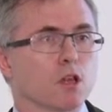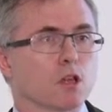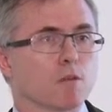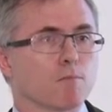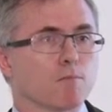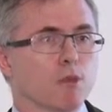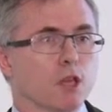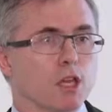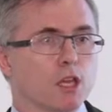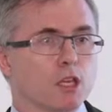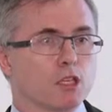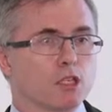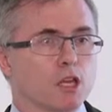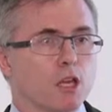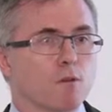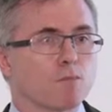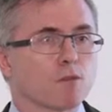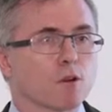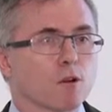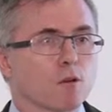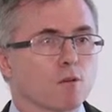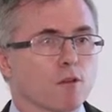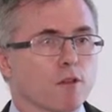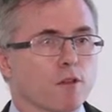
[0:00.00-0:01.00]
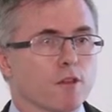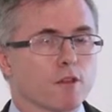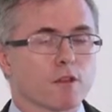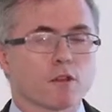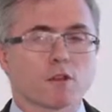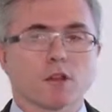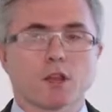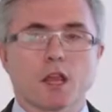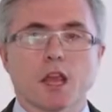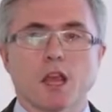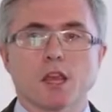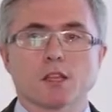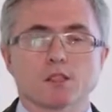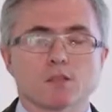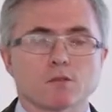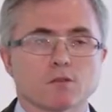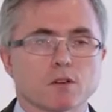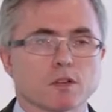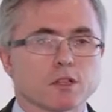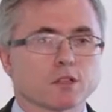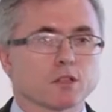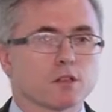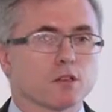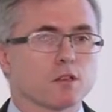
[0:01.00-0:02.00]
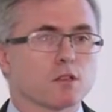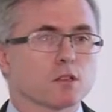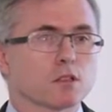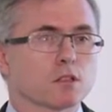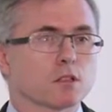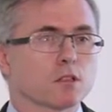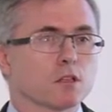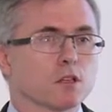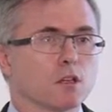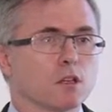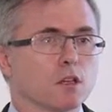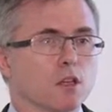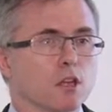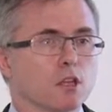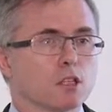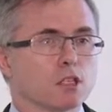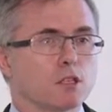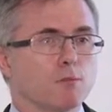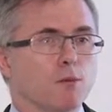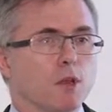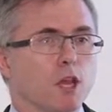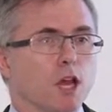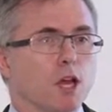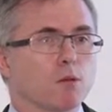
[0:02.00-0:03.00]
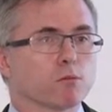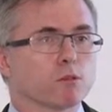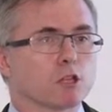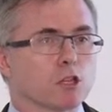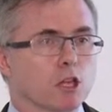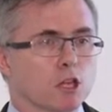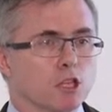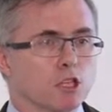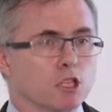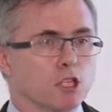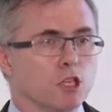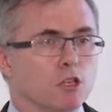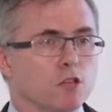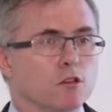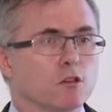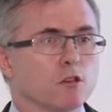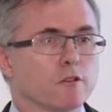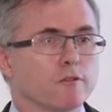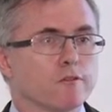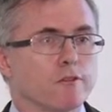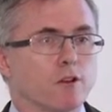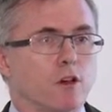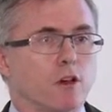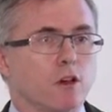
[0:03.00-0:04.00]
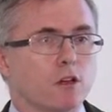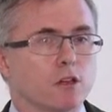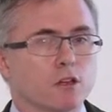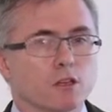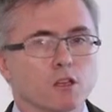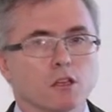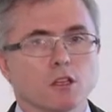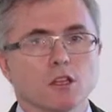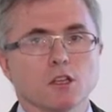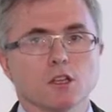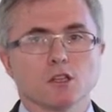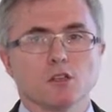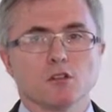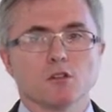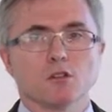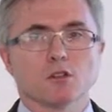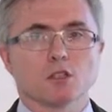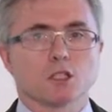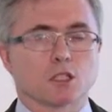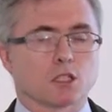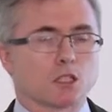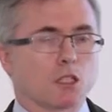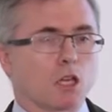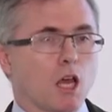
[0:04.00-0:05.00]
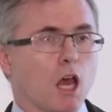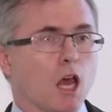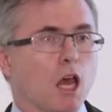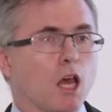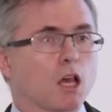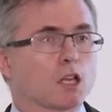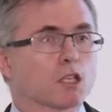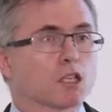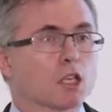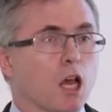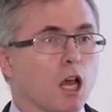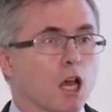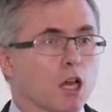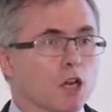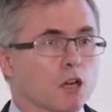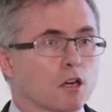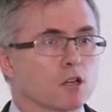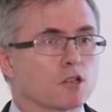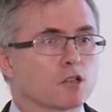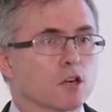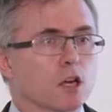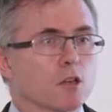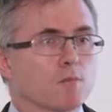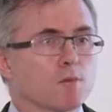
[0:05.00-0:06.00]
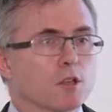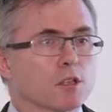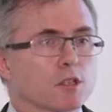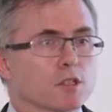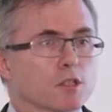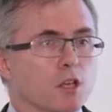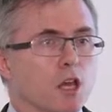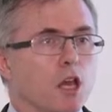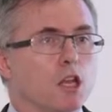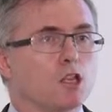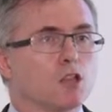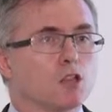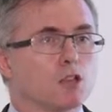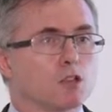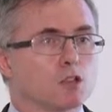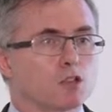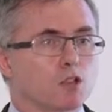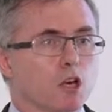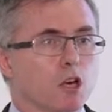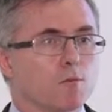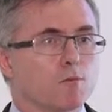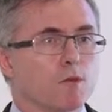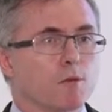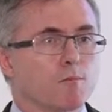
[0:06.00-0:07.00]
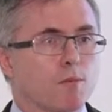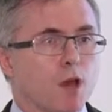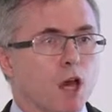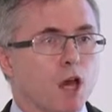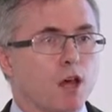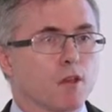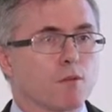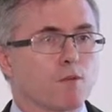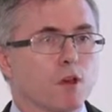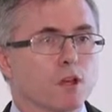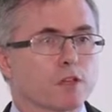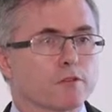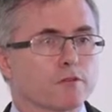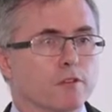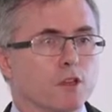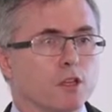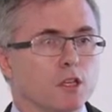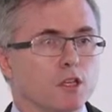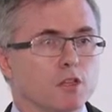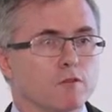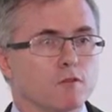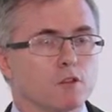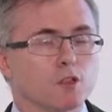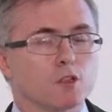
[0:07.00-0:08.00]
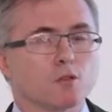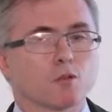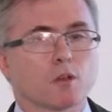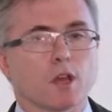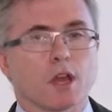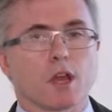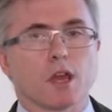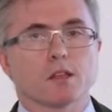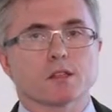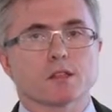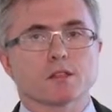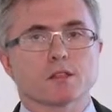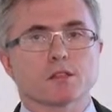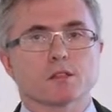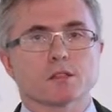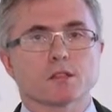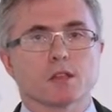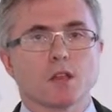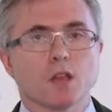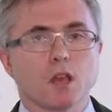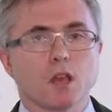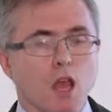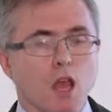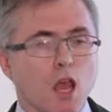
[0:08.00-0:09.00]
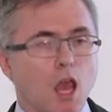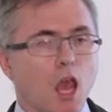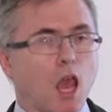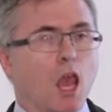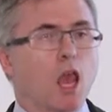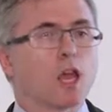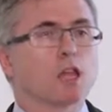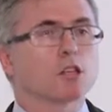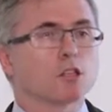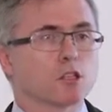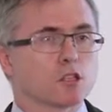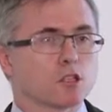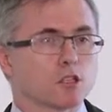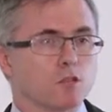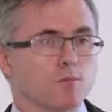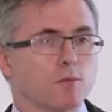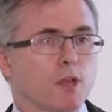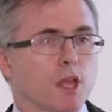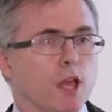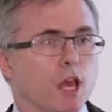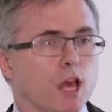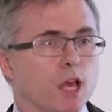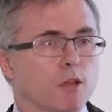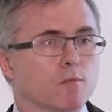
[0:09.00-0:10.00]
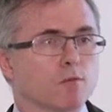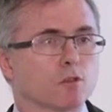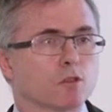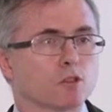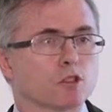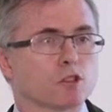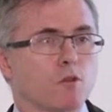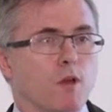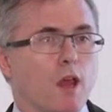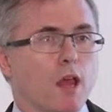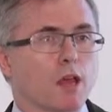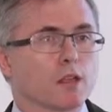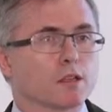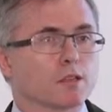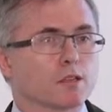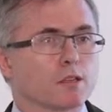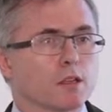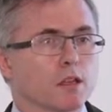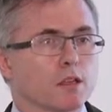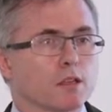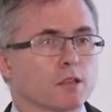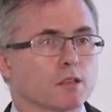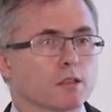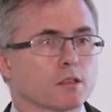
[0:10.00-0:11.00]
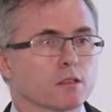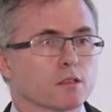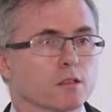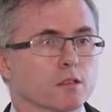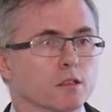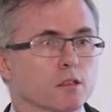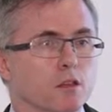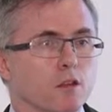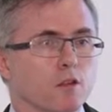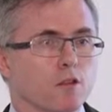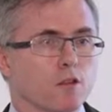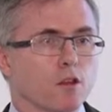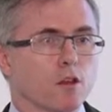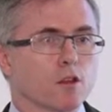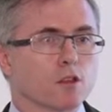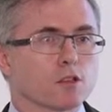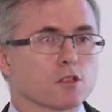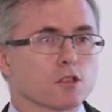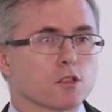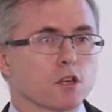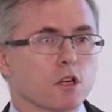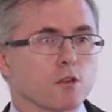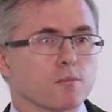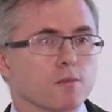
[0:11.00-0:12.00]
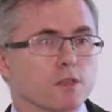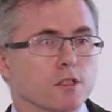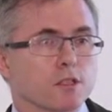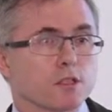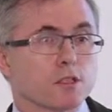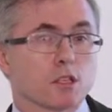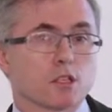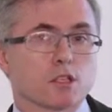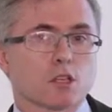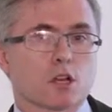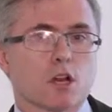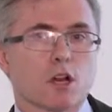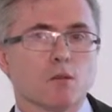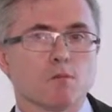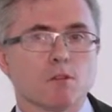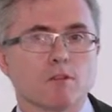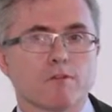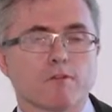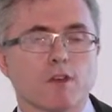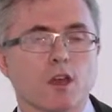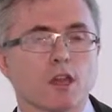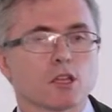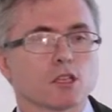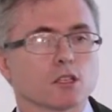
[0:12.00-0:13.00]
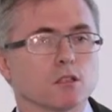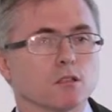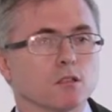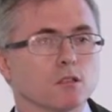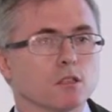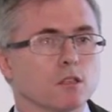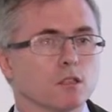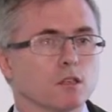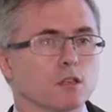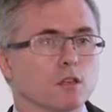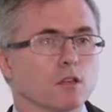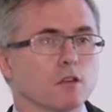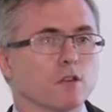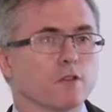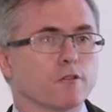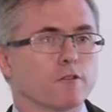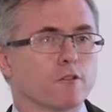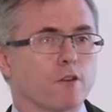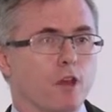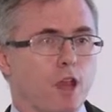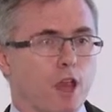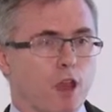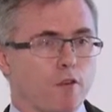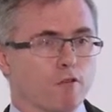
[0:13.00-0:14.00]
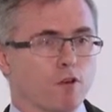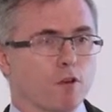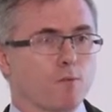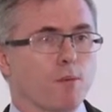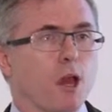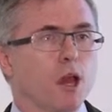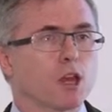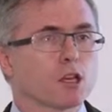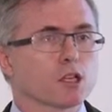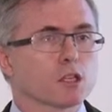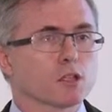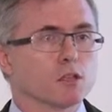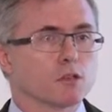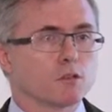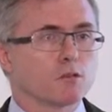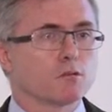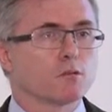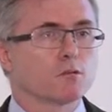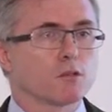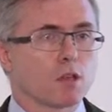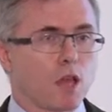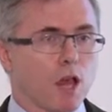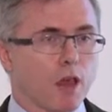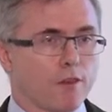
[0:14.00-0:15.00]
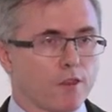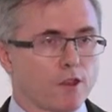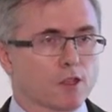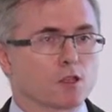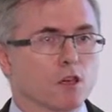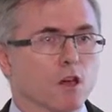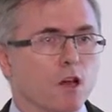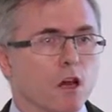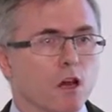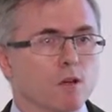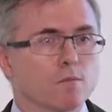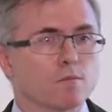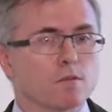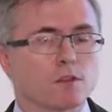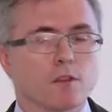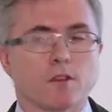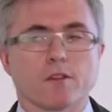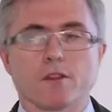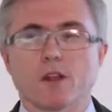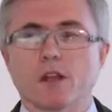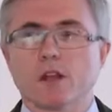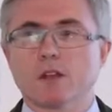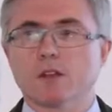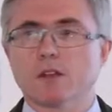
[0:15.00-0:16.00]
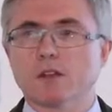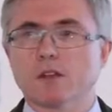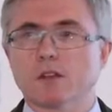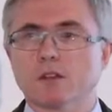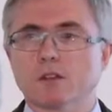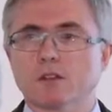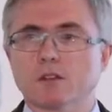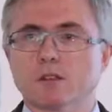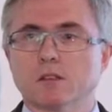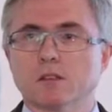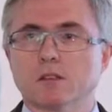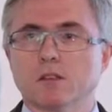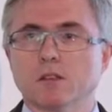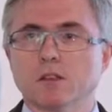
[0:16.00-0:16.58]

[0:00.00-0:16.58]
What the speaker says: be contemporary with cancer research, to be able to continue to find new targeted treatments and new treatment pathways for individual cancers, and to be able to access those treatments in a timely fashion for every patient at the time that they need it.